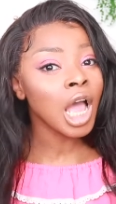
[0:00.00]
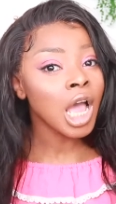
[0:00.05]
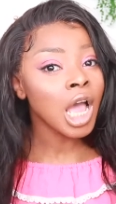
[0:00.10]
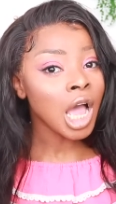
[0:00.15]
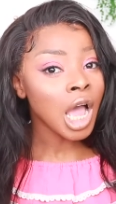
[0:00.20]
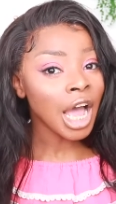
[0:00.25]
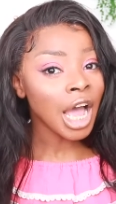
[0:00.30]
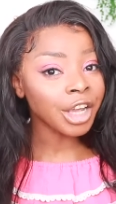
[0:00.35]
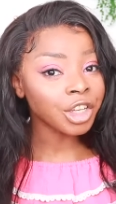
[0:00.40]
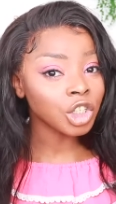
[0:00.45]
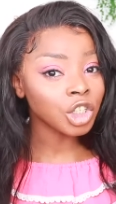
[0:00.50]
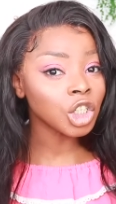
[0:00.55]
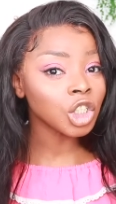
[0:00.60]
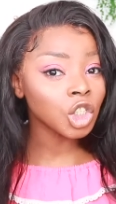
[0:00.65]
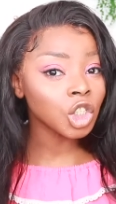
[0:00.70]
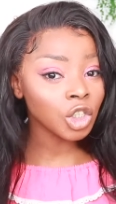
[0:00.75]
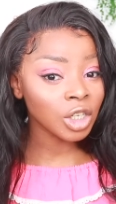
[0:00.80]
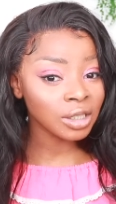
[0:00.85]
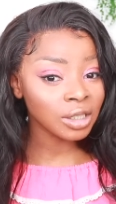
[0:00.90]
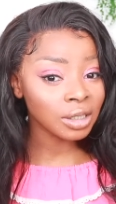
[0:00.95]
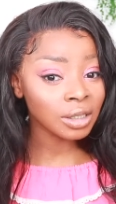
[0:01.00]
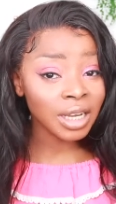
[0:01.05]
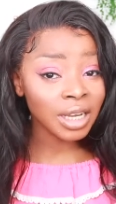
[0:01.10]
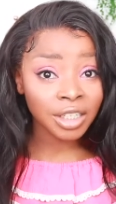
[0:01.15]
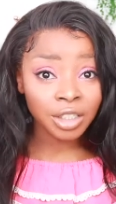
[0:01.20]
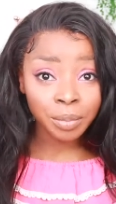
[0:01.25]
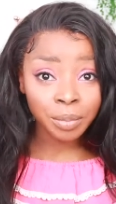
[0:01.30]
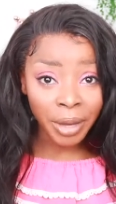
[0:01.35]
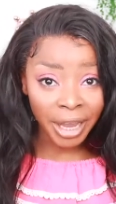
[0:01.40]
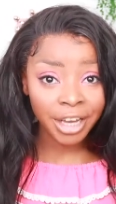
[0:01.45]
and you need to
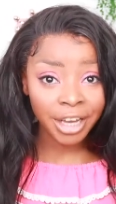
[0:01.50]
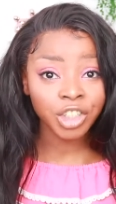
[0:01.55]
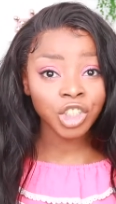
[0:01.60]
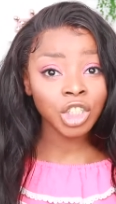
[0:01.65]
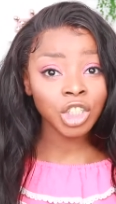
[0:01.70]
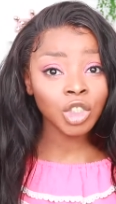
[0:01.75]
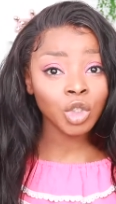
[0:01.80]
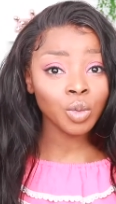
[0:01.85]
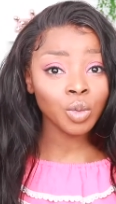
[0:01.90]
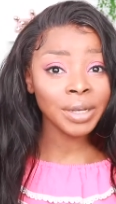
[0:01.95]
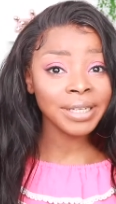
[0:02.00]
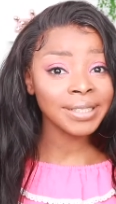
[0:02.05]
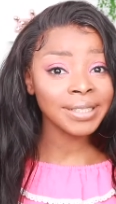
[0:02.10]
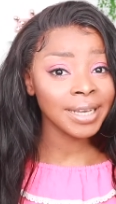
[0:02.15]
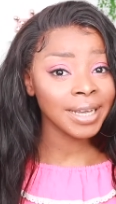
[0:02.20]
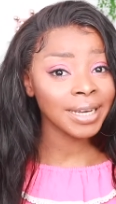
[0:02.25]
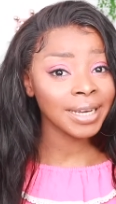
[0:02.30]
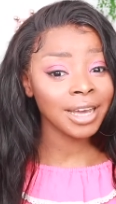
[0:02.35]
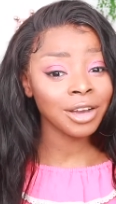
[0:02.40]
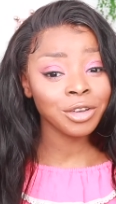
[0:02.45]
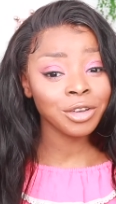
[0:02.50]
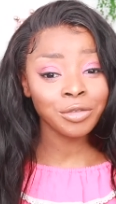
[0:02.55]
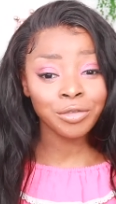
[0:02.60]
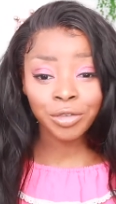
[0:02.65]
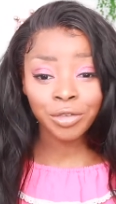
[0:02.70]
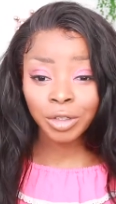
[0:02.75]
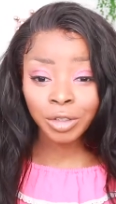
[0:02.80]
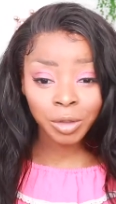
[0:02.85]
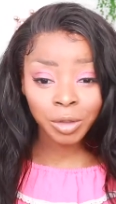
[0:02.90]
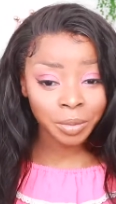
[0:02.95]
exercise patience when taking out your
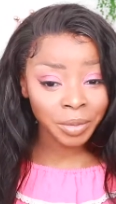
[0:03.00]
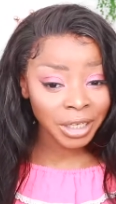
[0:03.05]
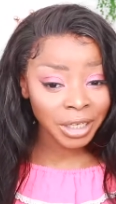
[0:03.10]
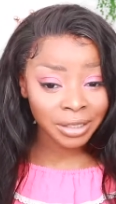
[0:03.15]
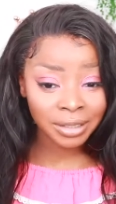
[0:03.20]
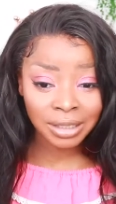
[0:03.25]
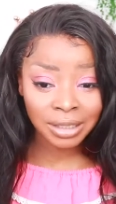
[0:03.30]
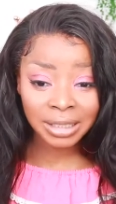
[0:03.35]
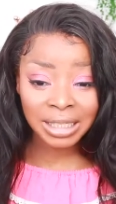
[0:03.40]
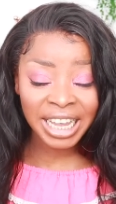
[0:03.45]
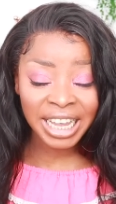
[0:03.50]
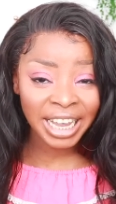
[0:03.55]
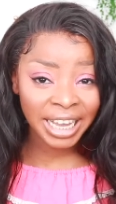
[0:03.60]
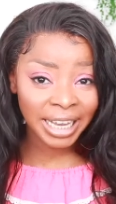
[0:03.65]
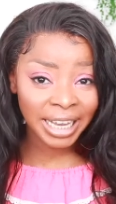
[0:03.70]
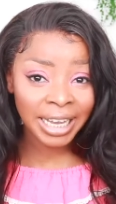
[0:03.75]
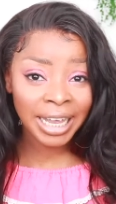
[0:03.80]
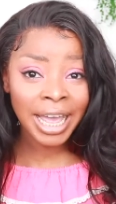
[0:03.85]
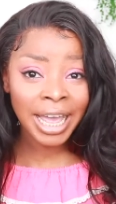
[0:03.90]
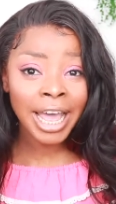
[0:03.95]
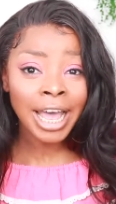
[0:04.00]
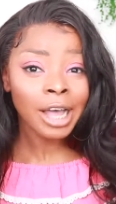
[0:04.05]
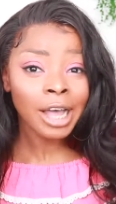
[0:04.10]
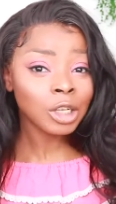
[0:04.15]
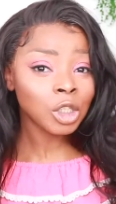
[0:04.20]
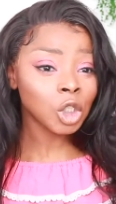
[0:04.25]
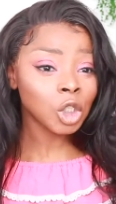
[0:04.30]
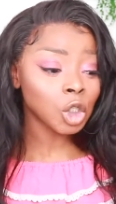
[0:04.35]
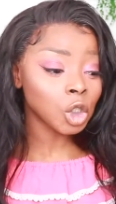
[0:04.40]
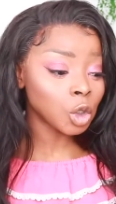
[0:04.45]
frontal, because it's key
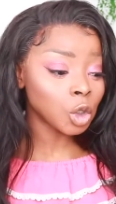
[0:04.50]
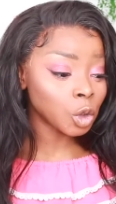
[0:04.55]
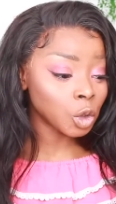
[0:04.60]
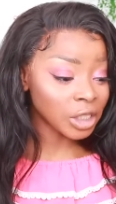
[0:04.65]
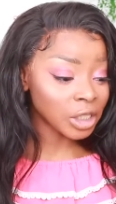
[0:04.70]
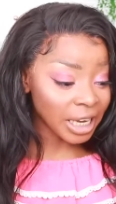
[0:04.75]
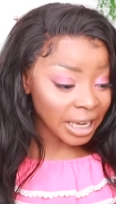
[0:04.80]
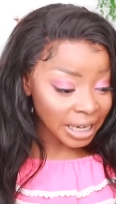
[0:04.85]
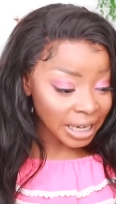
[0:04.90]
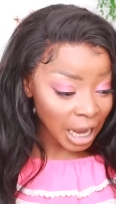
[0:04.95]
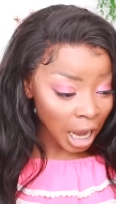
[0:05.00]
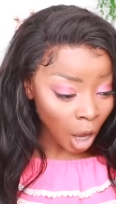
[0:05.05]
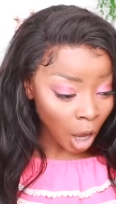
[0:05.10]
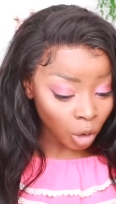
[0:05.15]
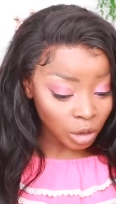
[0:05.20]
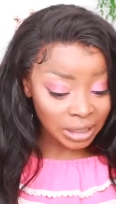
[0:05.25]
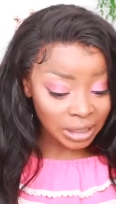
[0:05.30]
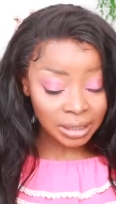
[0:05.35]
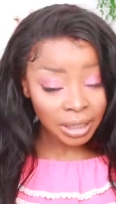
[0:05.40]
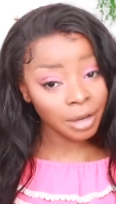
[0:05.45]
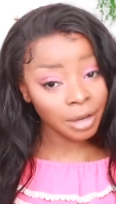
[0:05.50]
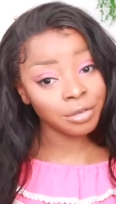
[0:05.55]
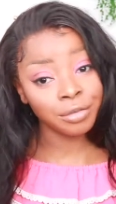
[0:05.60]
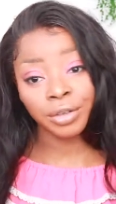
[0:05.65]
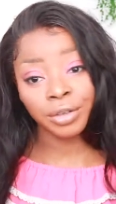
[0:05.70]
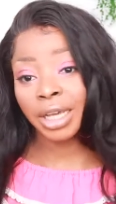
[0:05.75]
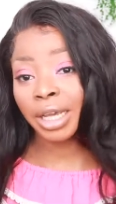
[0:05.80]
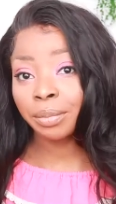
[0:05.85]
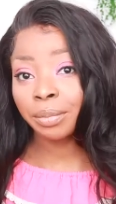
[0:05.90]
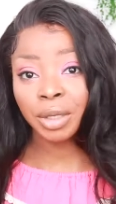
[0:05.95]
to take it out
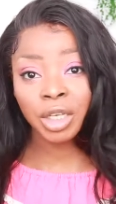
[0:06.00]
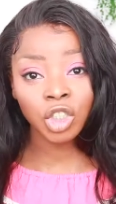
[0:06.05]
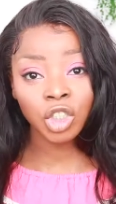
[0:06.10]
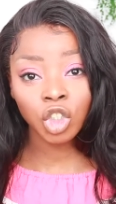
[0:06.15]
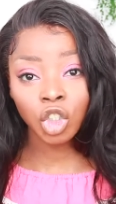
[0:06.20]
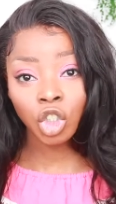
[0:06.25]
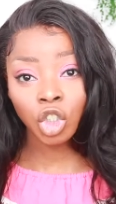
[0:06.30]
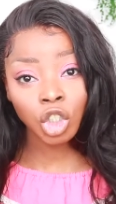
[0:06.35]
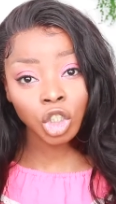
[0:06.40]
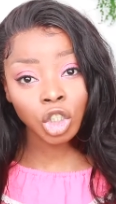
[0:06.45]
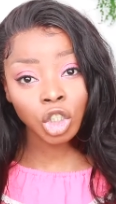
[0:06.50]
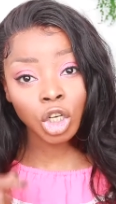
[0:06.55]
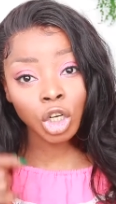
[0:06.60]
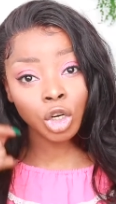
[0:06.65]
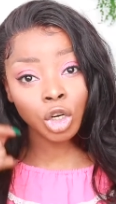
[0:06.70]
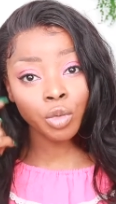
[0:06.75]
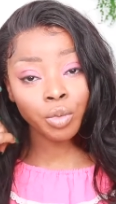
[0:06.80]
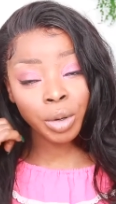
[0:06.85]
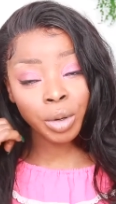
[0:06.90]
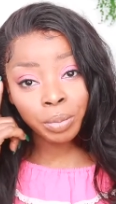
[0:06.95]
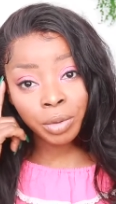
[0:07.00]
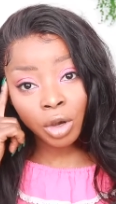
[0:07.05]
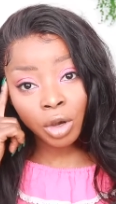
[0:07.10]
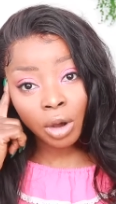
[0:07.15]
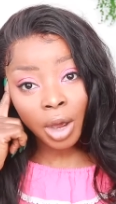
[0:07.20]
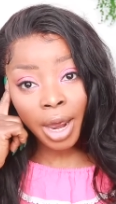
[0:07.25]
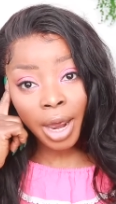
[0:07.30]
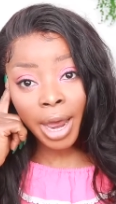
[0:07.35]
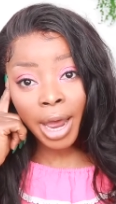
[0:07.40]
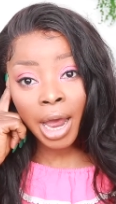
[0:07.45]
safely, because you're just gonna rip your
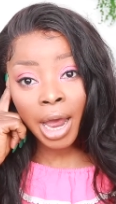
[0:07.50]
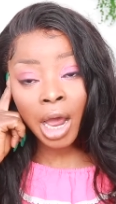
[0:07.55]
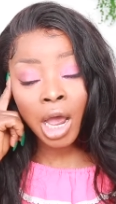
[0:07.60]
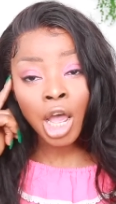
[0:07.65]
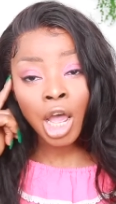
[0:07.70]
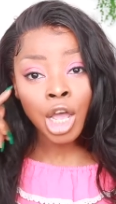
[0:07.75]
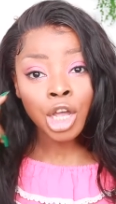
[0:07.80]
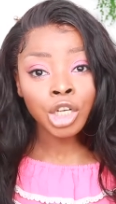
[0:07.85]
hair,